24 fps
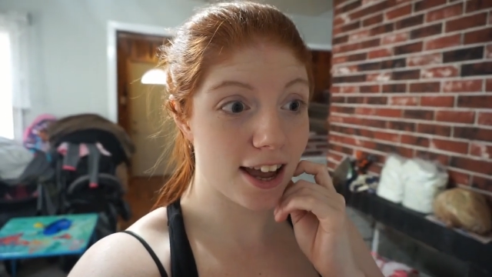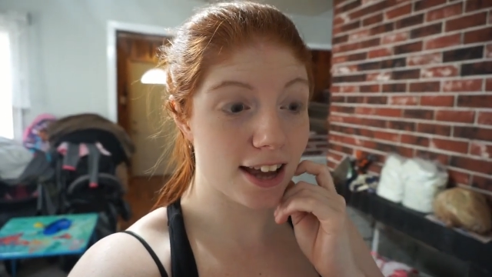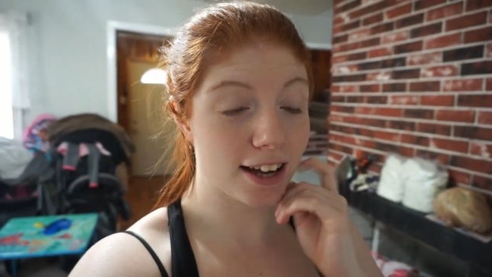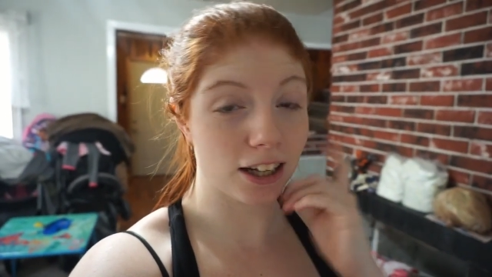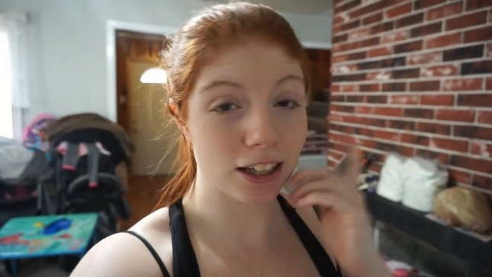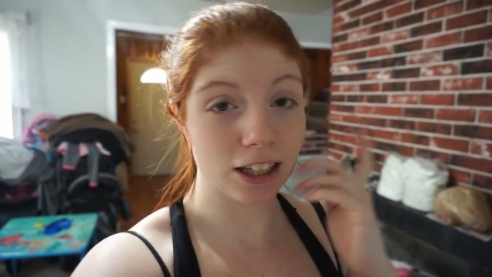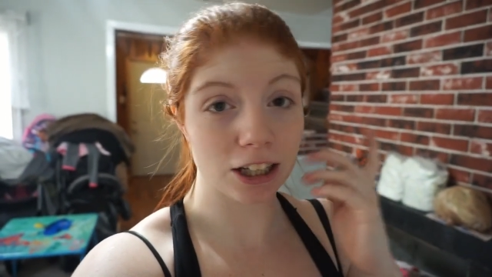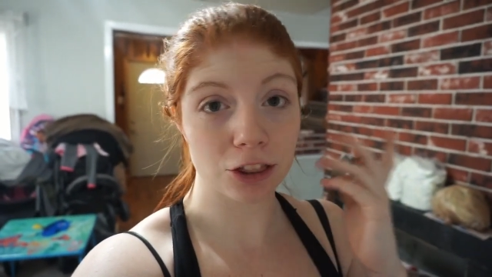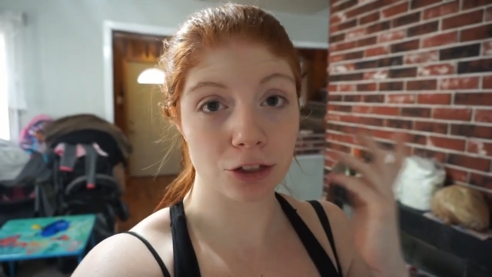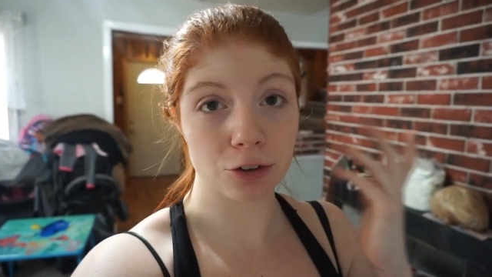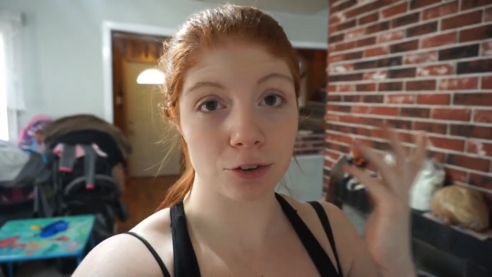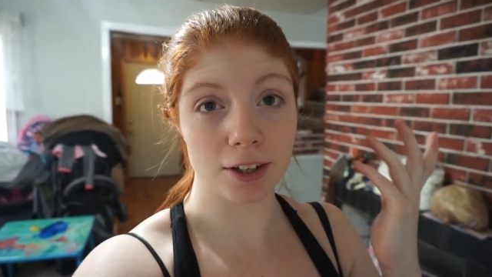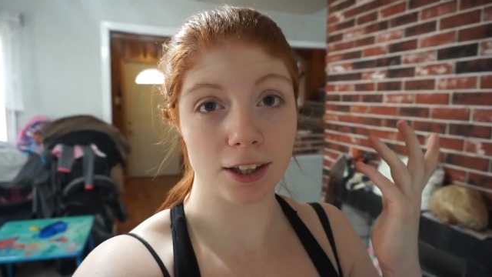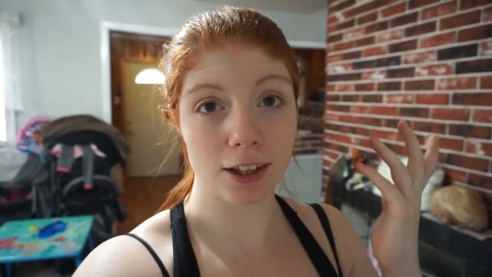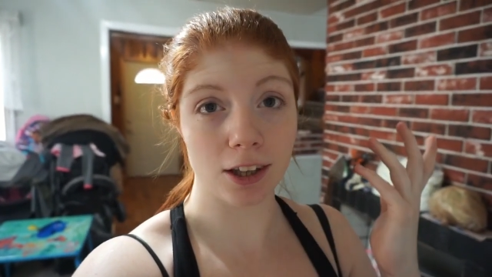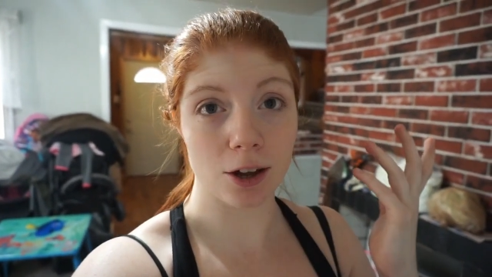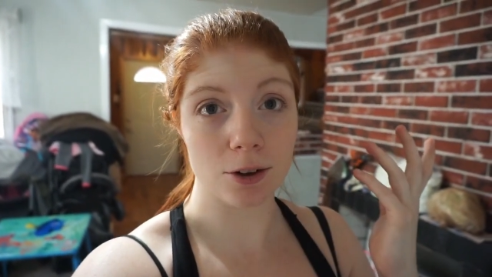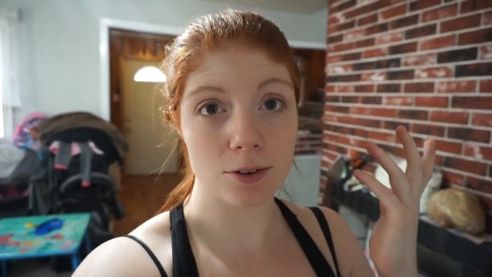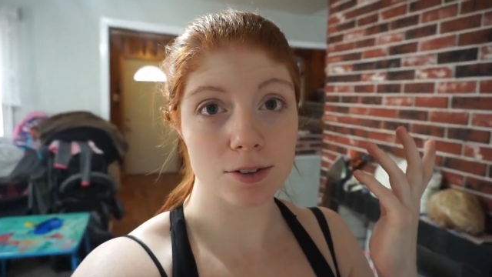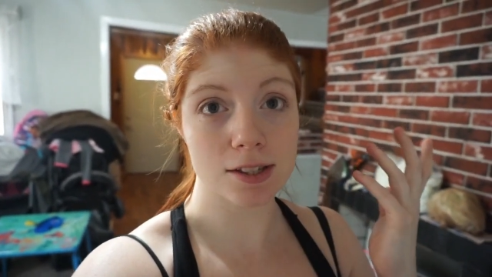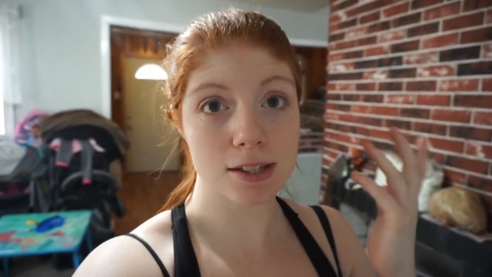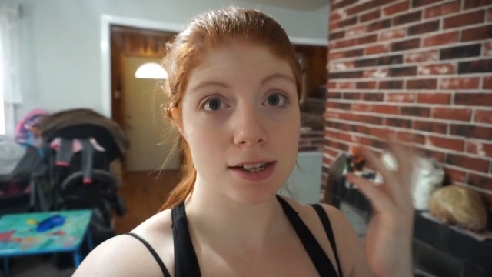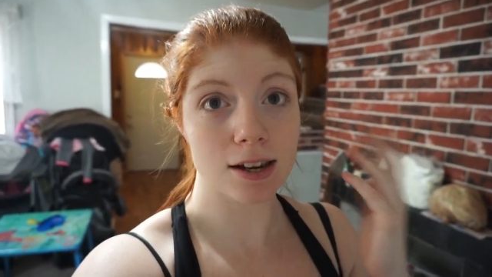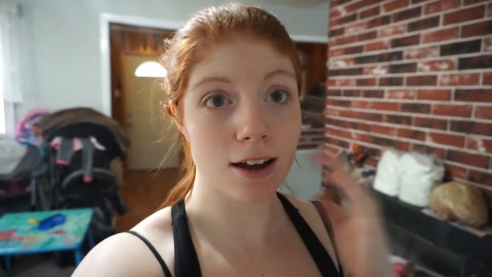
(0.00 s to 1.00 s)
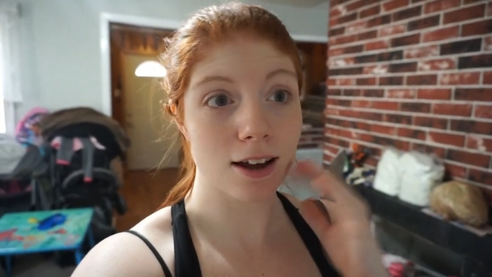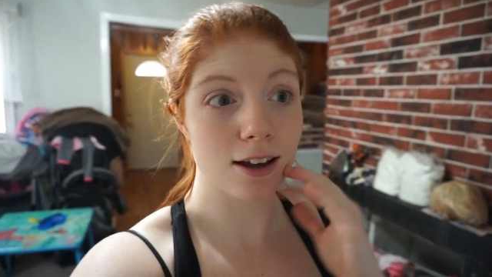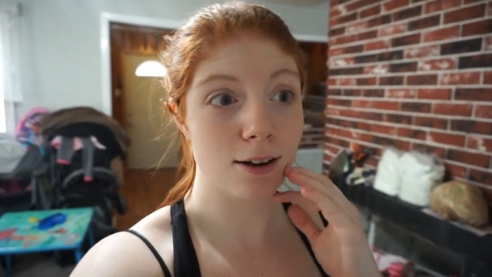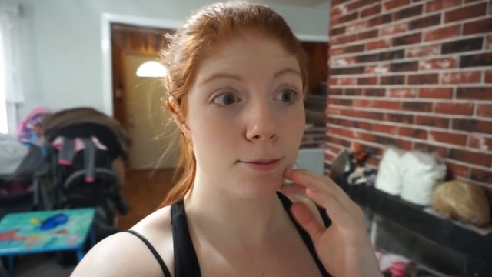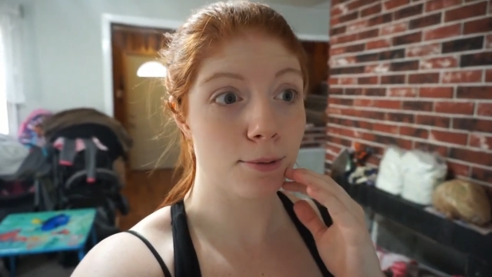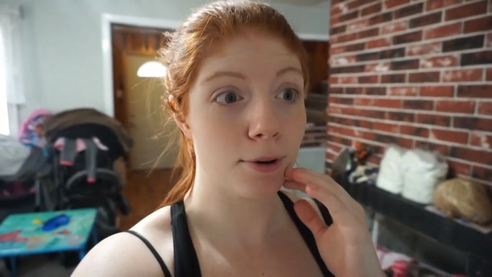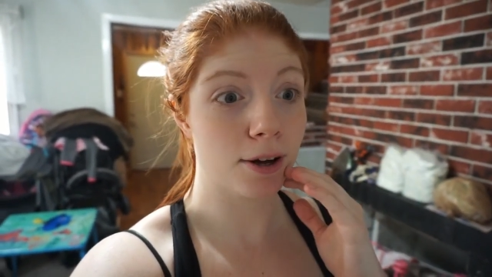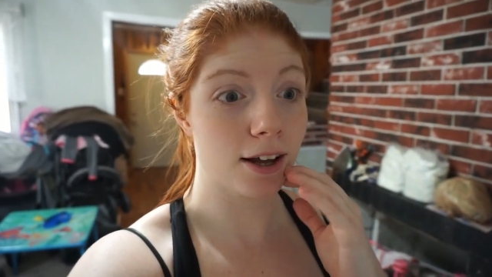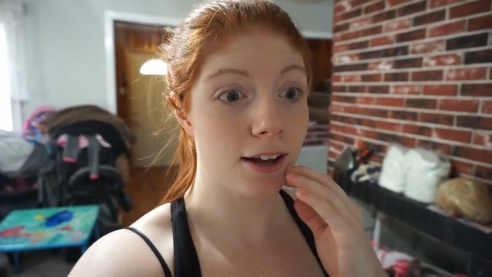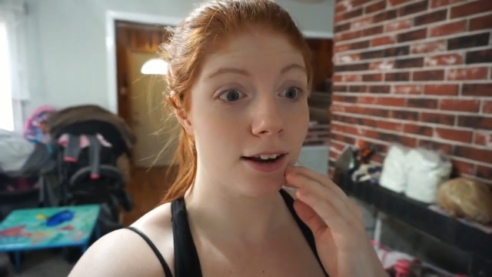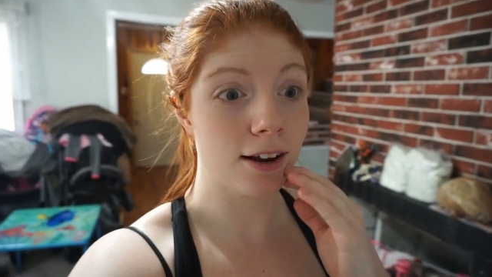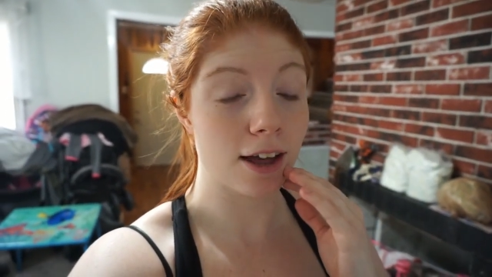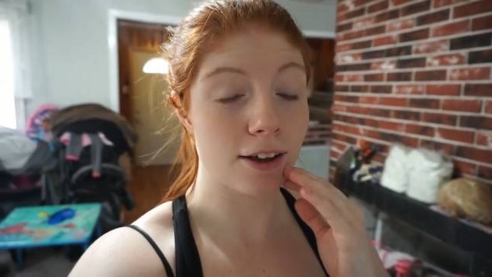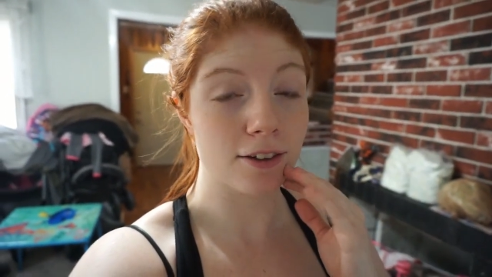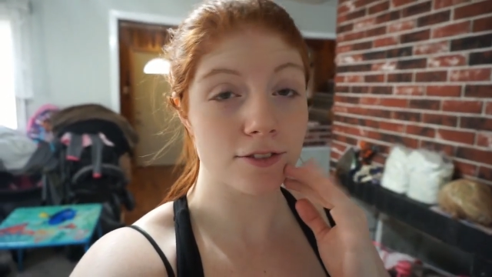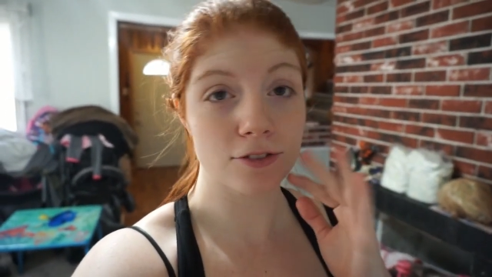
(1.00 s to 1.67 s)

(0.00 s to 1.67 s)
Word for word: I got like 3 loads done, but